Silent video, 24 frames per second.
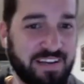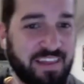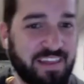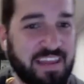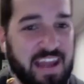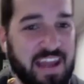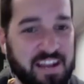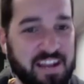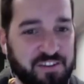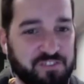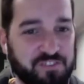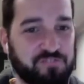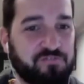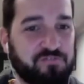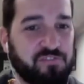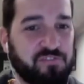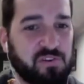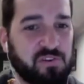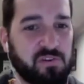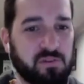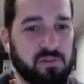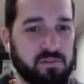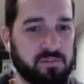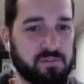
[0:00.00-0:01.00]
Like I just
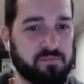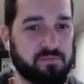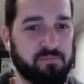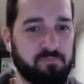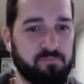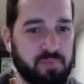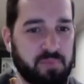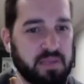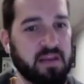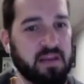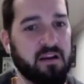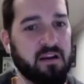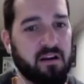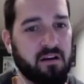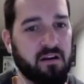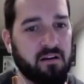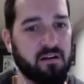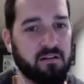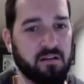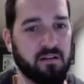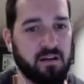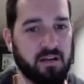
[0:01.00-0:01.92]
feel bigger.